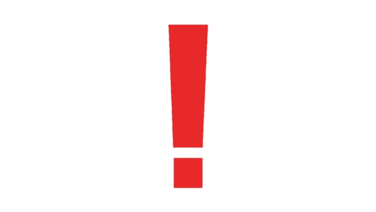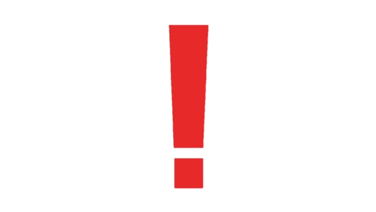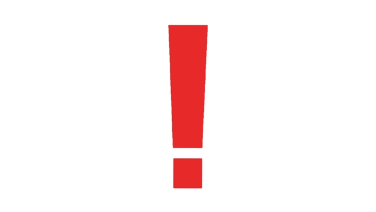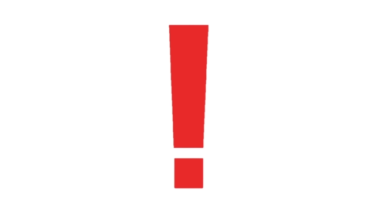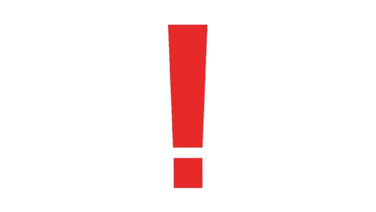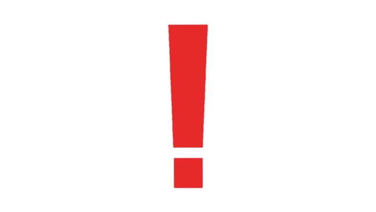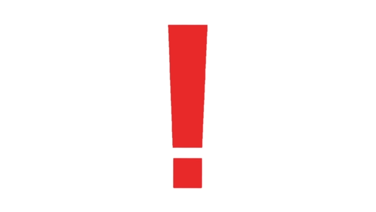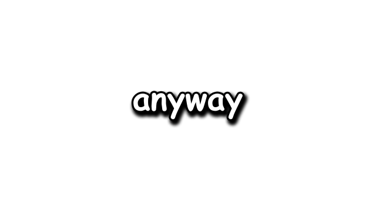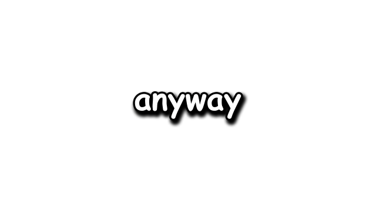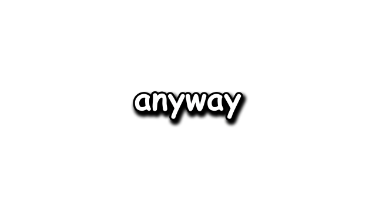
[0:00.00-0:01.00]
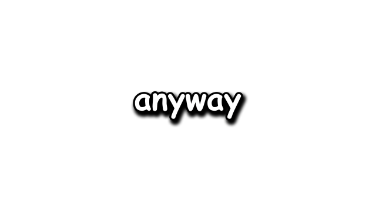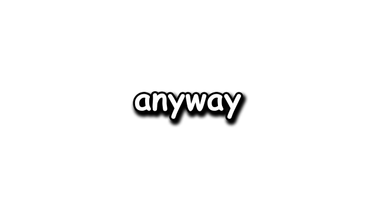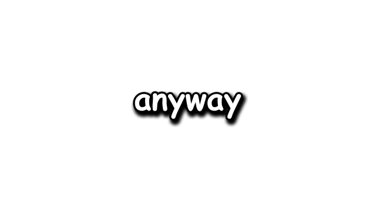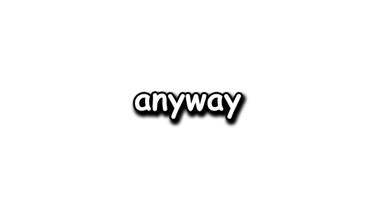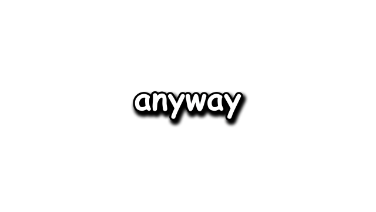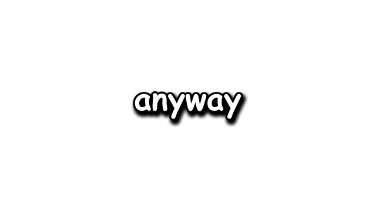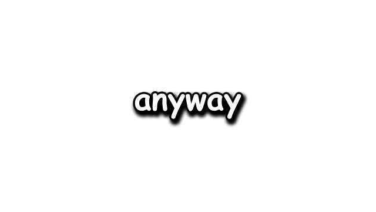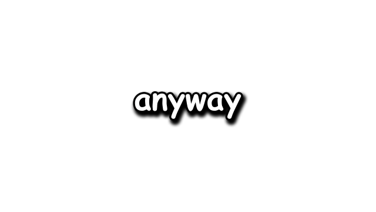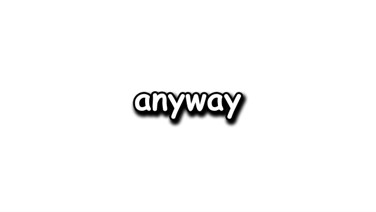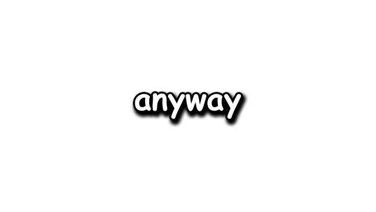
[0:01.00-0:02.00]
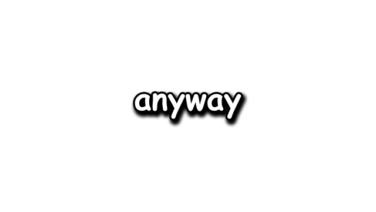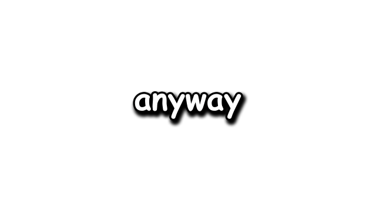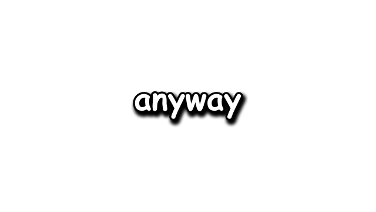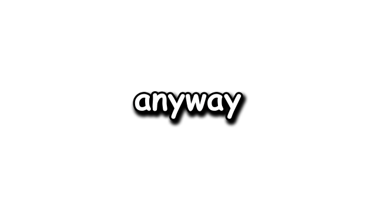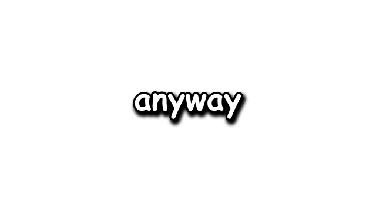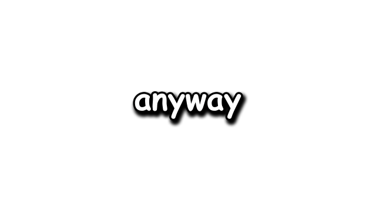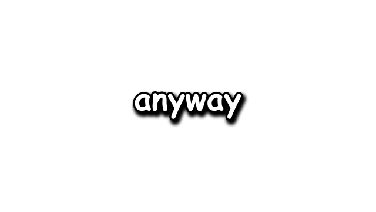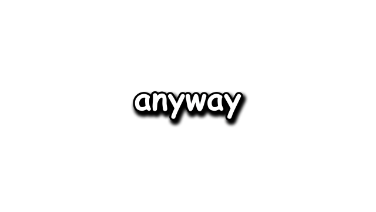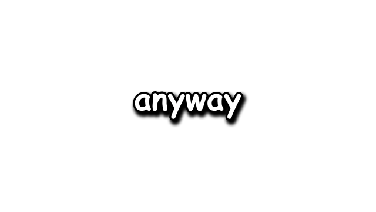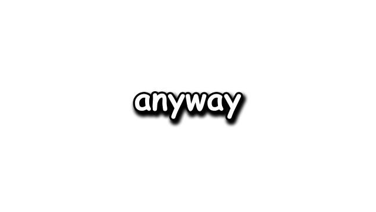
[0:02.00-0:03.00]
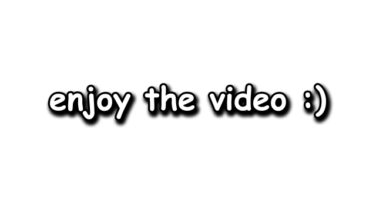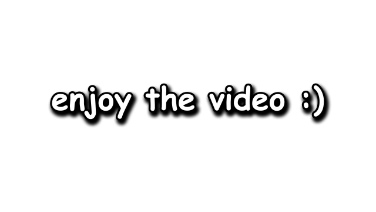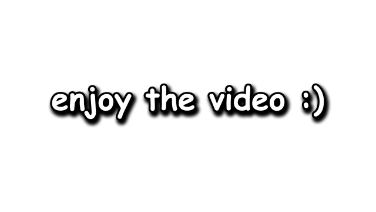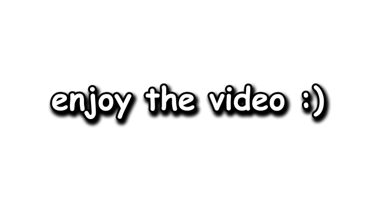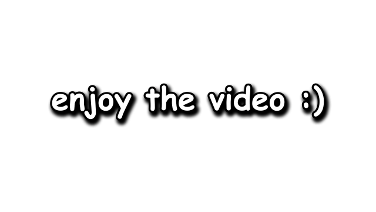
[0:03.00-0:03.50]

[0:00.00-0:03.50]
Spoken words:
(no speaker visible)